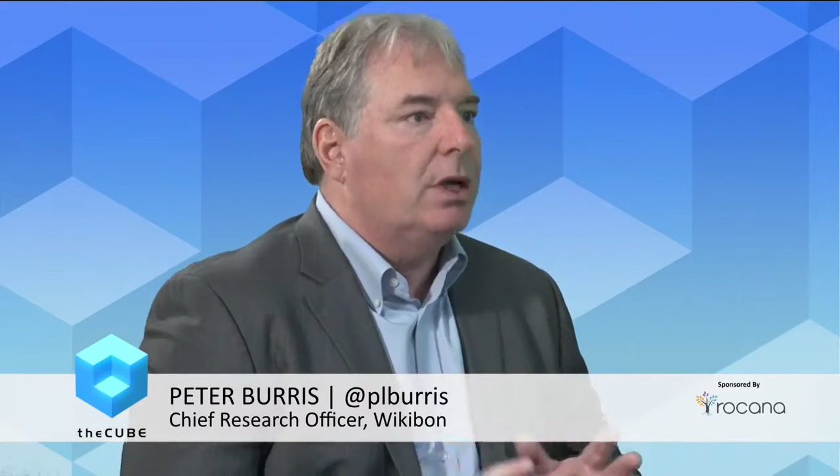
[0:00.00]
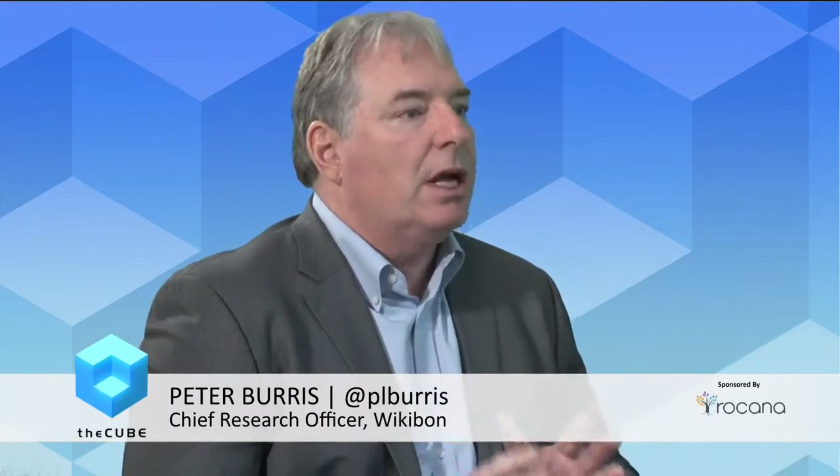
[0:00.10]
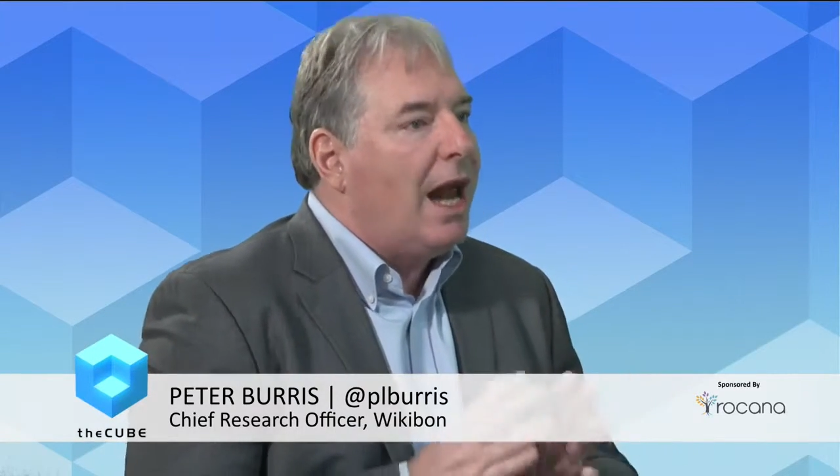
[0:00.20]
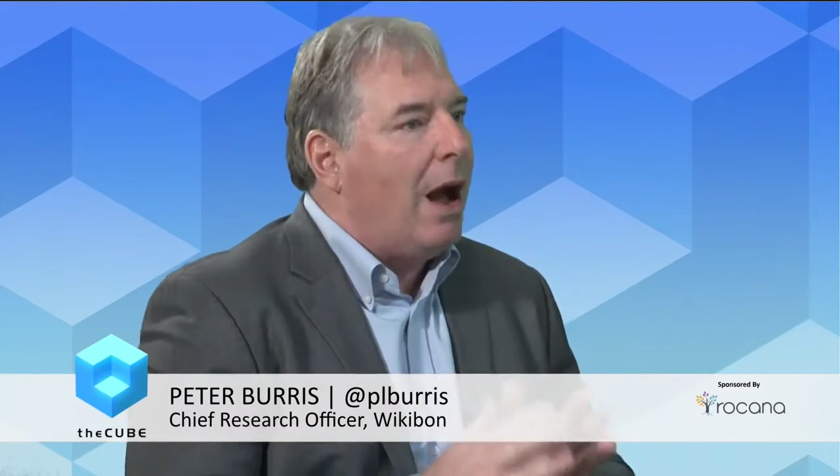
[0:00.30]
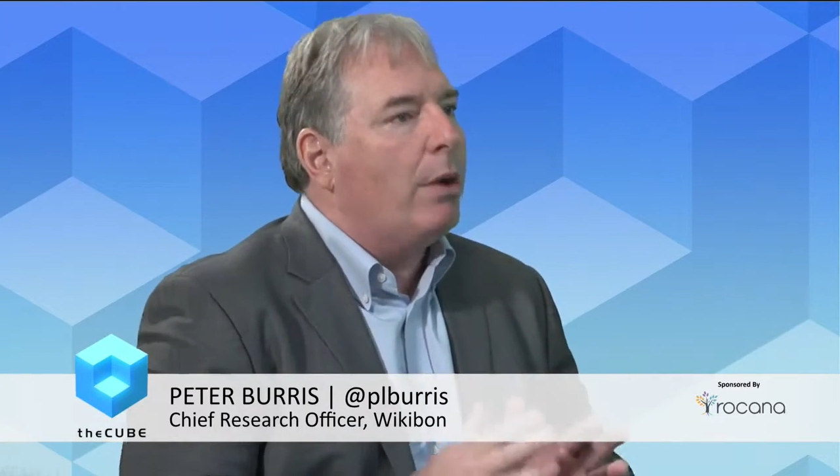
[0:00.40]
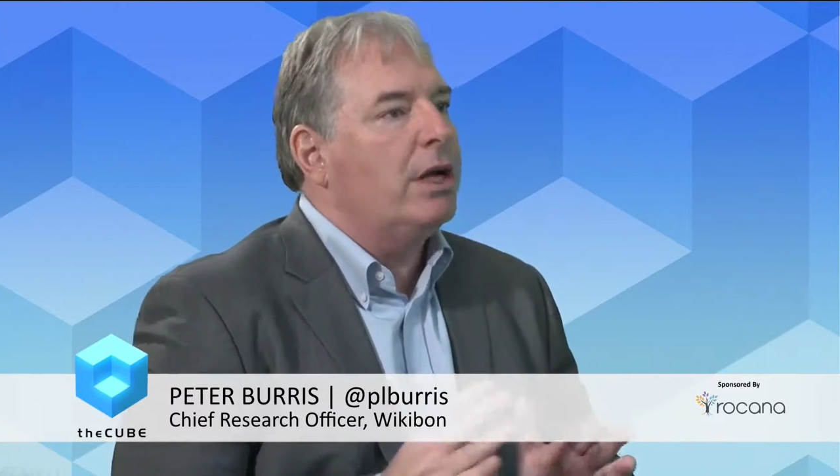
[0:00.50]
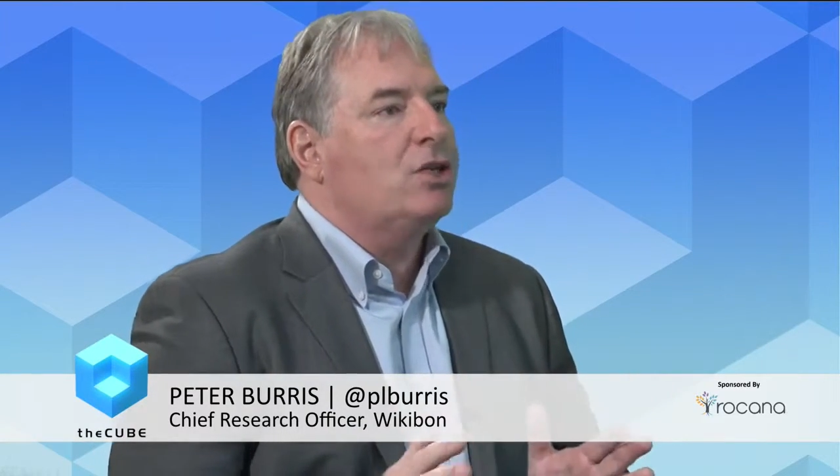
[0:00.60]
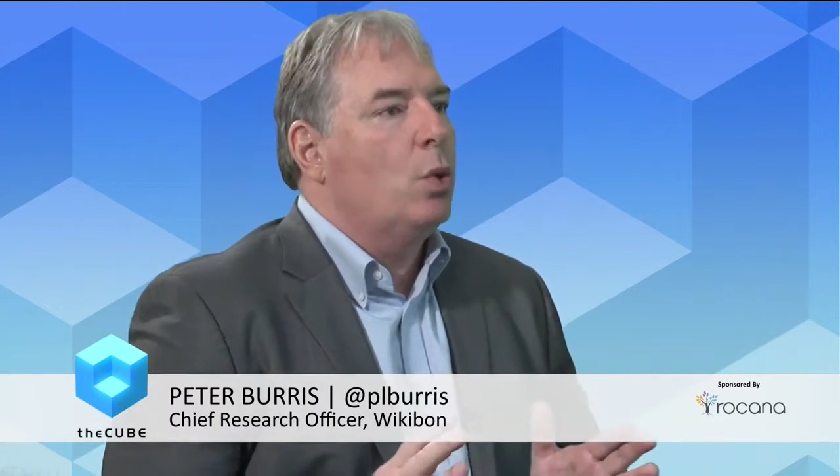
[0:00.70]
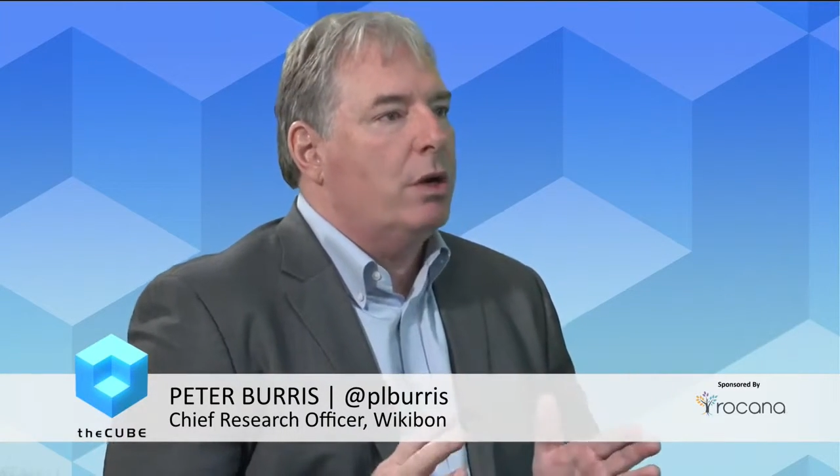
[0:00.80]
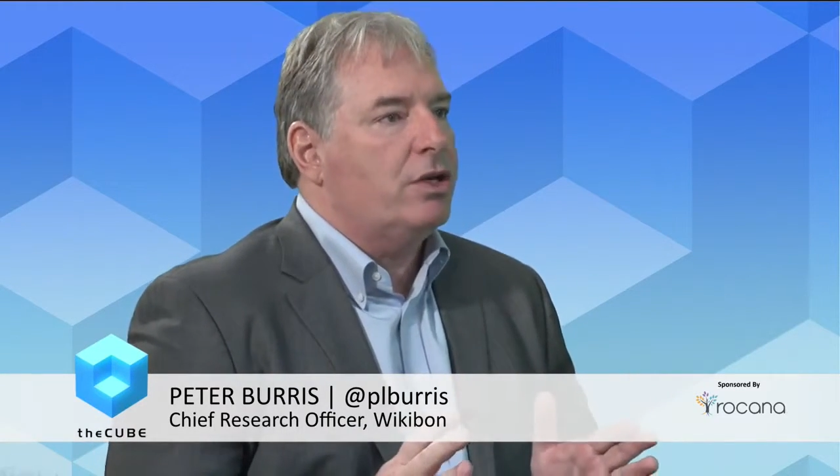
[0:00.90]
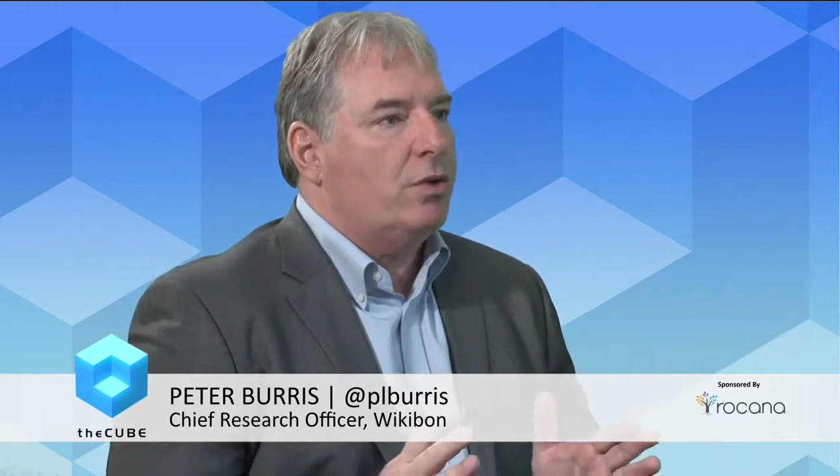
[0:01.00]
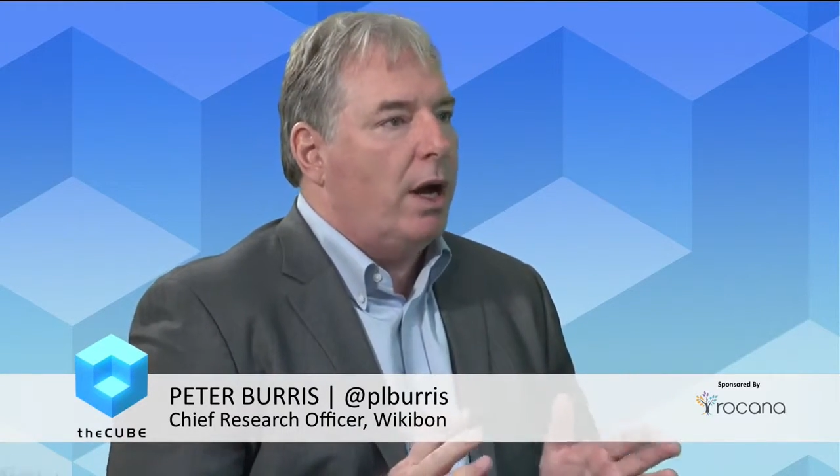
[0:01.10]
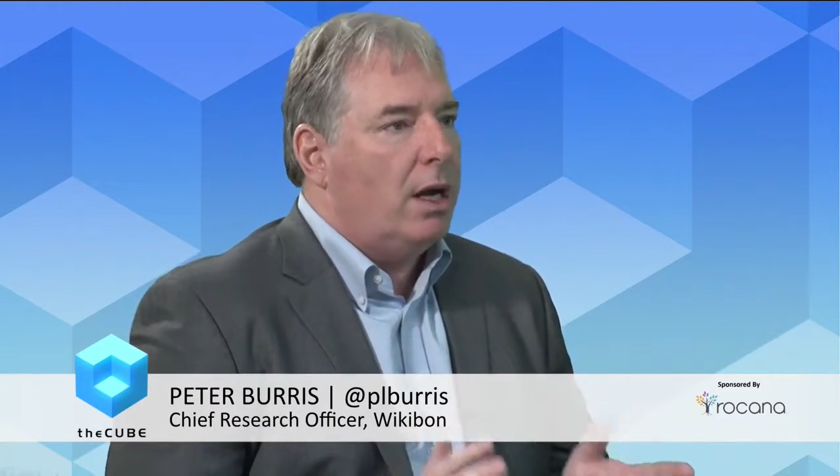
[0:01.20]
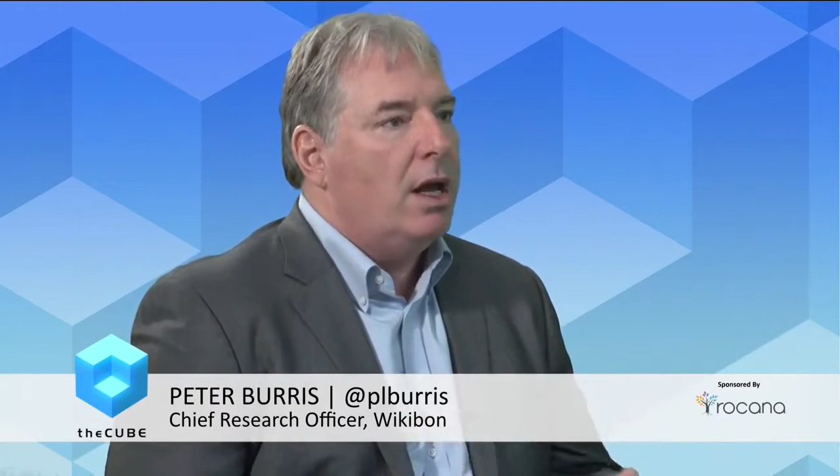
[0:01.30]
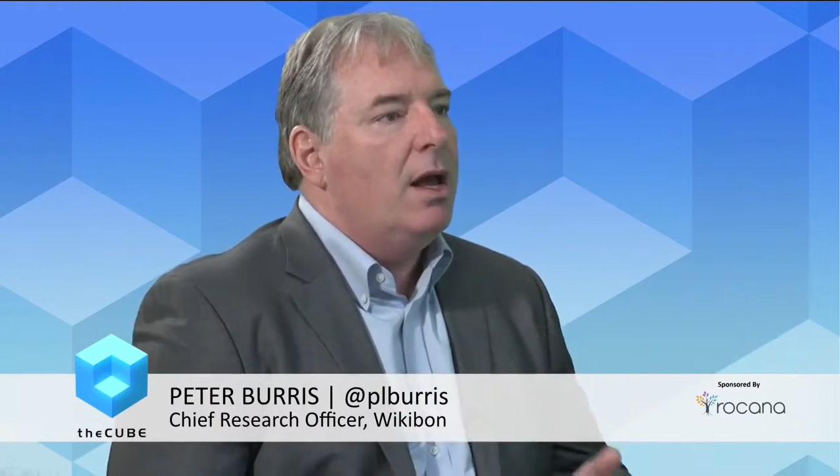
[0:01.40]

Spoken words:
in how it gets orchestrated.